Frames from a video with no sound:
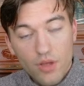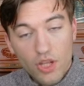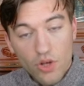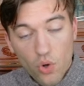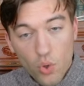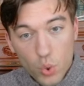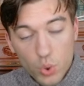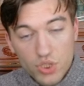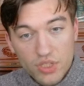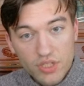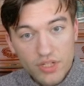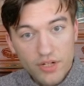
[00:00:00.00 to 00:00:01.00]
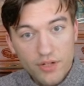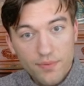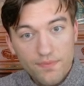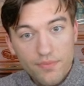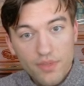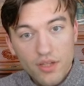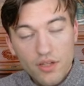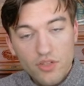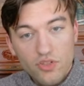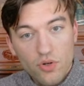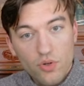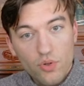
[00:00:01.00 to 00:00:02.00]
os here.
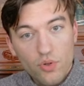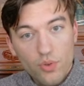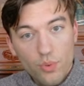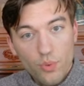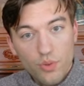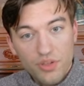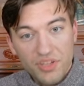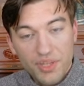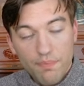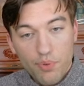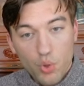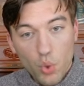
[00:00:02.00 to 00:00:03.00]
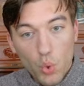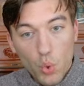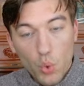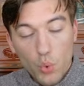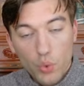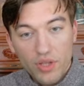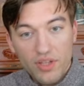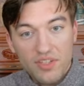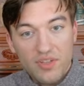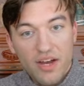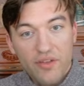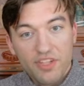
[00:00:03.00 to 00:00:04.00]
So yibro is
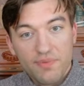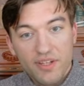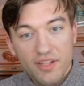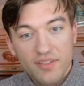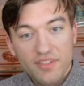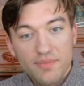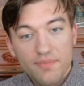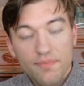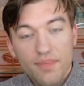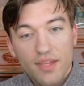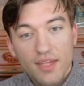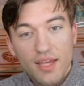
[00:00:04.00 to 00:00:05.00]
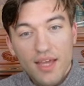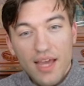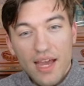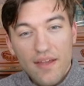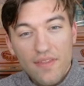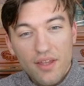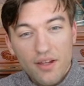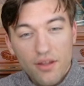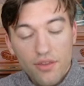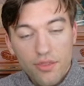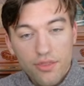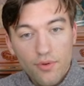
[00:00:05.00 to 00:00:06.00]
how this begins. And then a
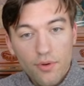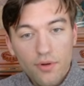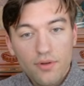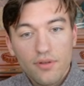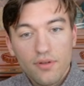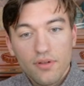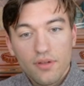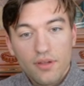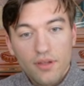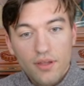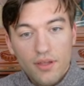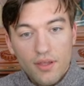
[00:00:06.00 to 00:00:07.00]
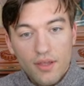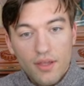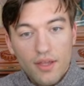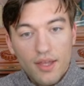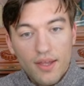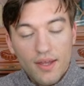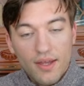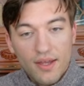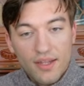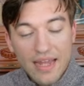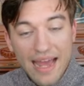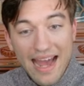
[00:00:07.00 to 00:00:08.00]
thorn,
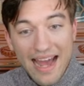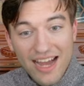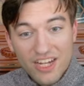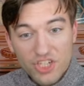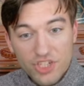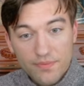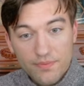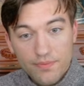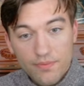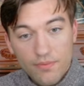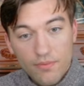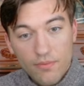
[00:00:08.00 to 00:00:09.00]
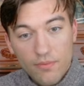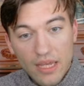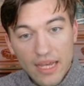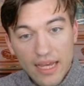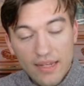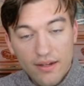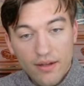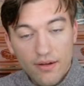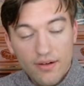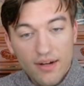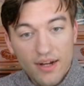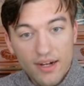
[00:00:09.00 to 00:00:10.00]
an ash, and a
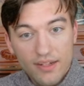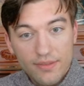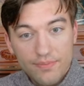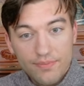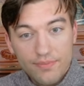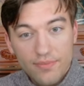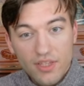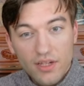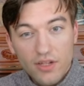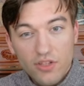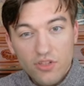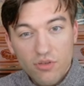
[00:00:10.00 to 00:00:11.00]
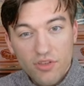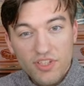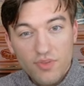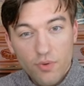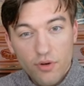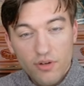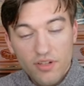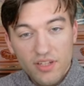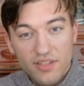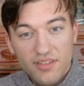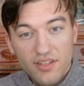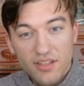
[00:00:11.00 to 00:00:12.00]
rod. So this word
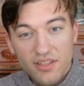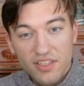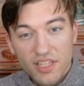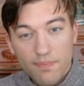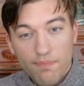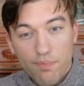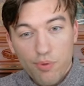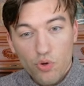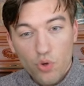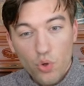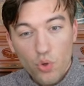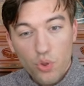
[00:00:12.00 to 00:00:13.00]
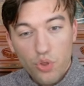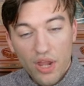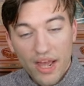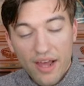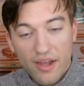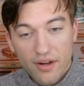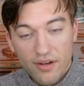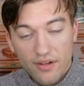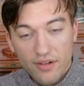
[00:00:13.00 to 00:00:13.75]
is yibrodar.